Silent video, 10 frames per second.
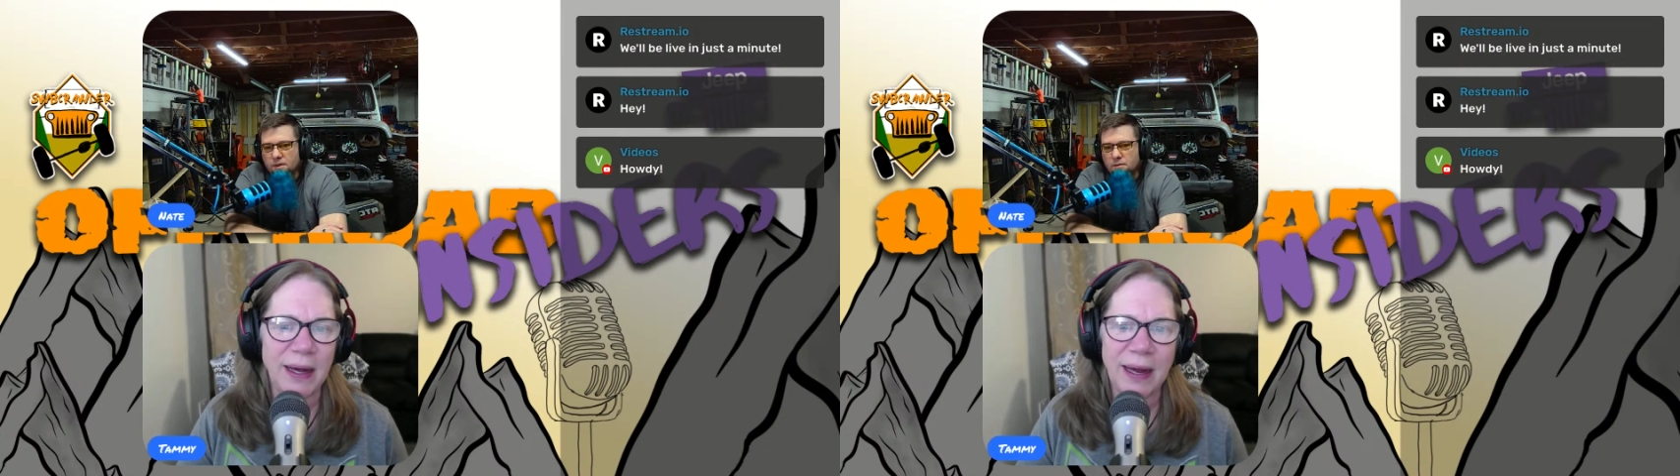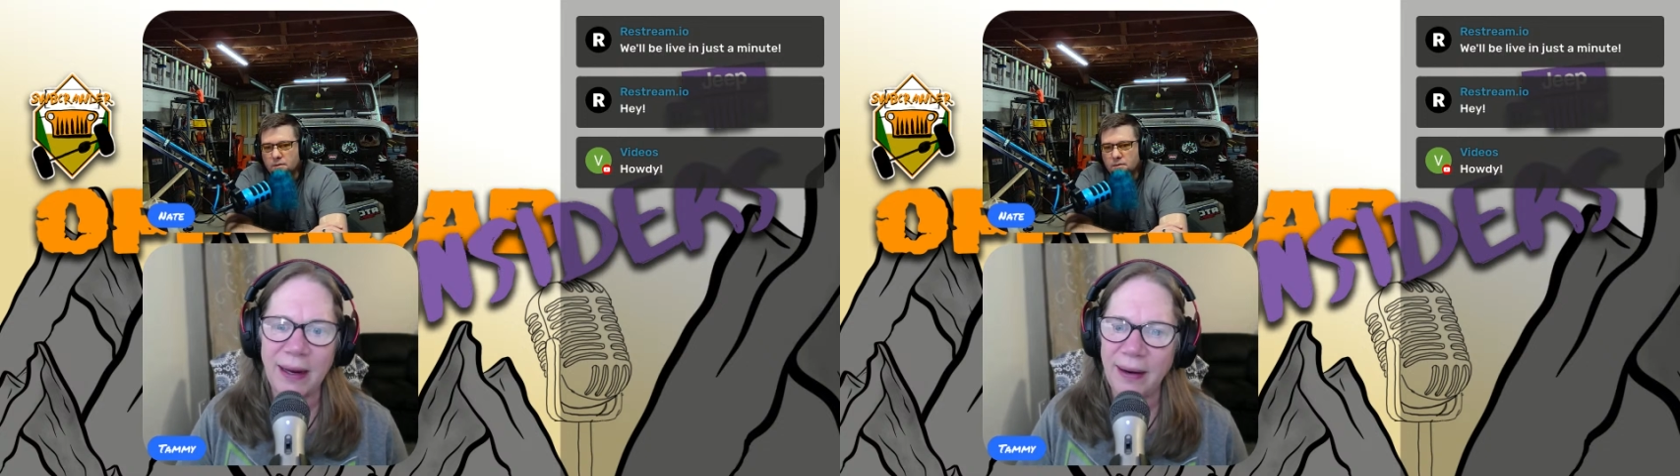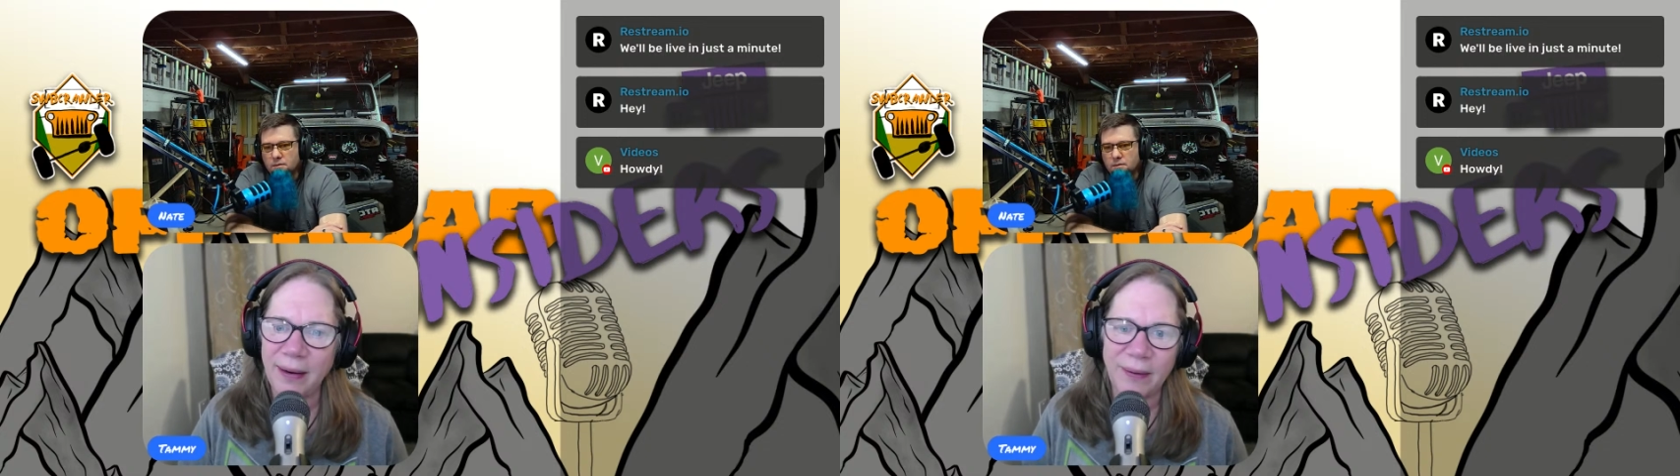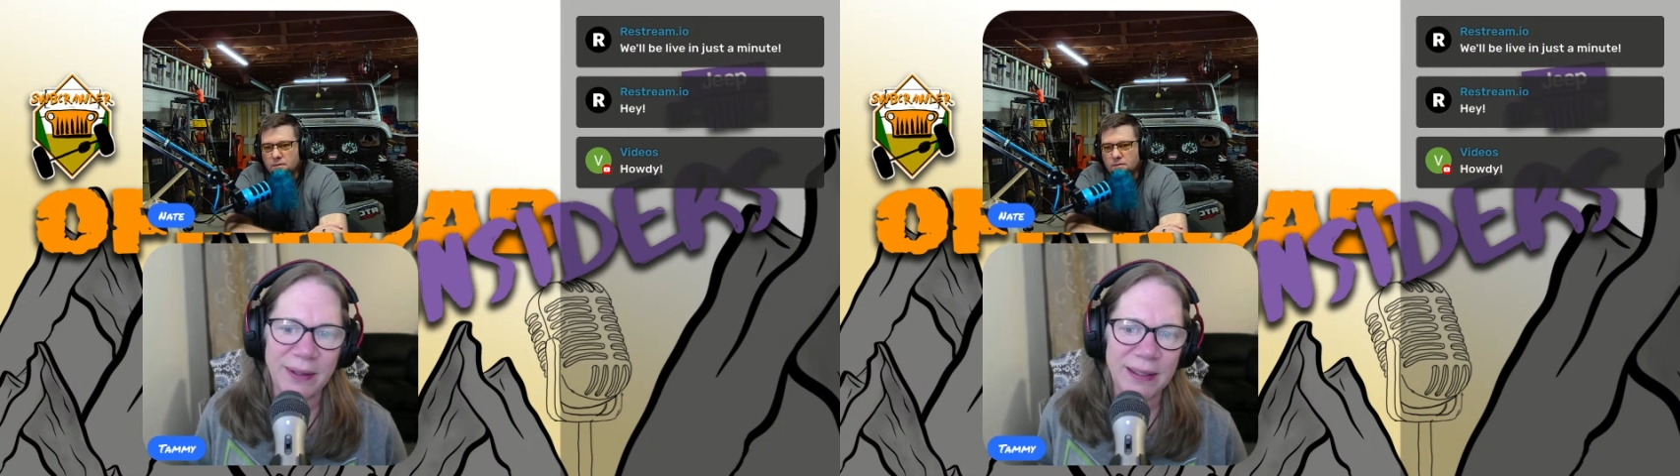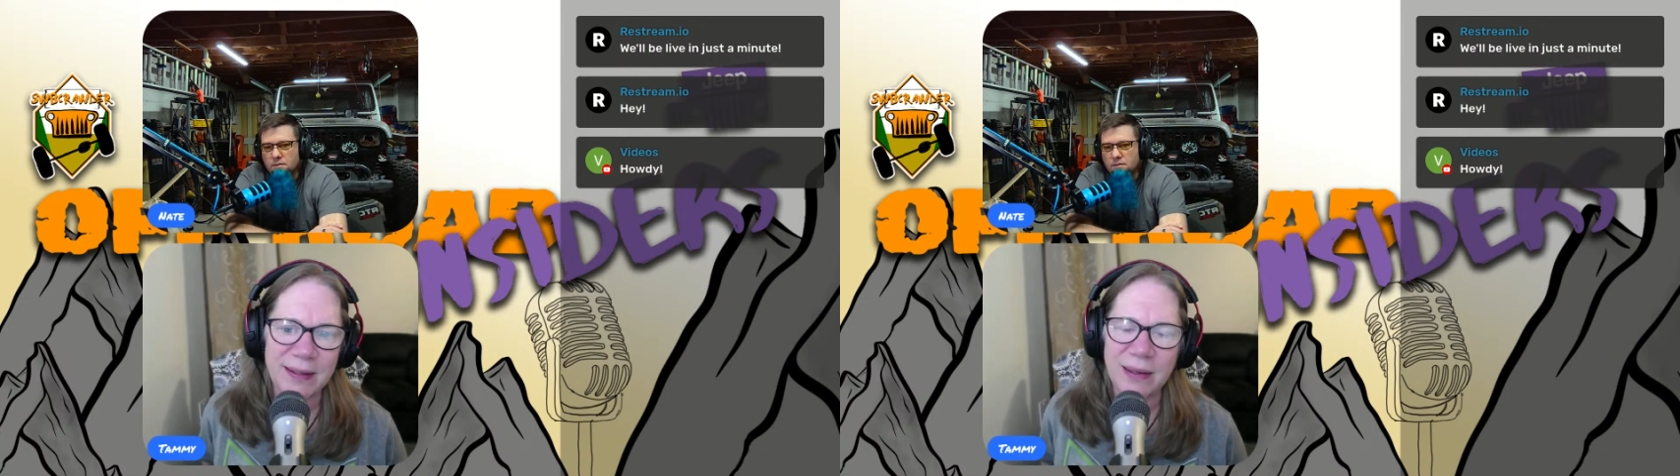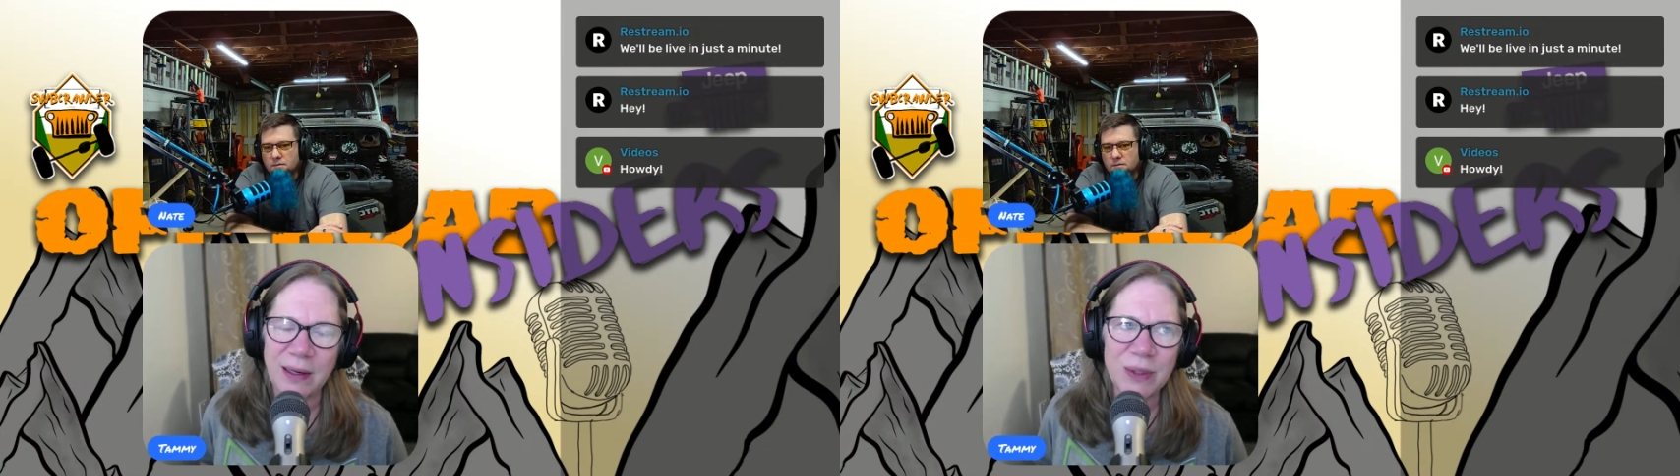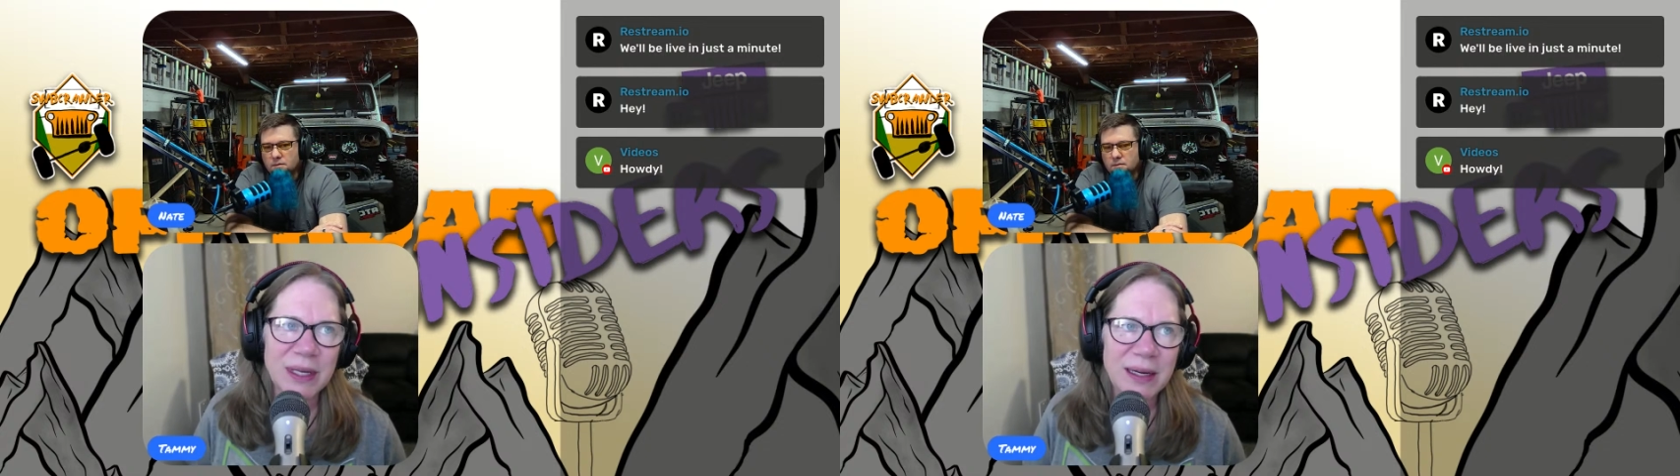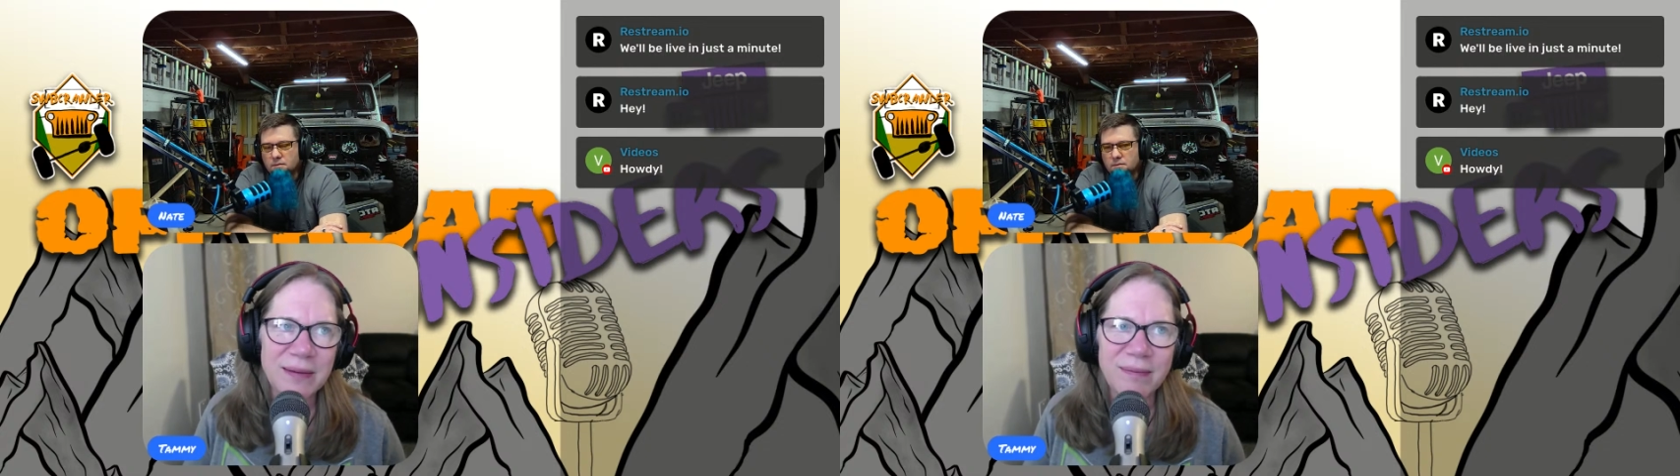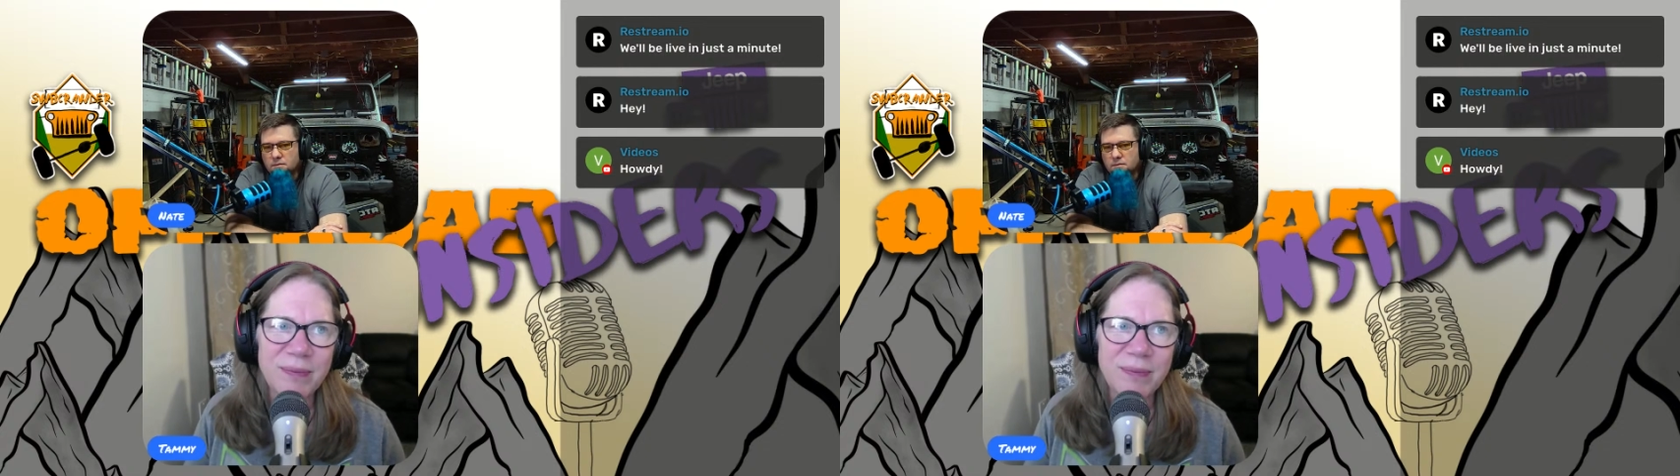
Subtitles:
I know it was like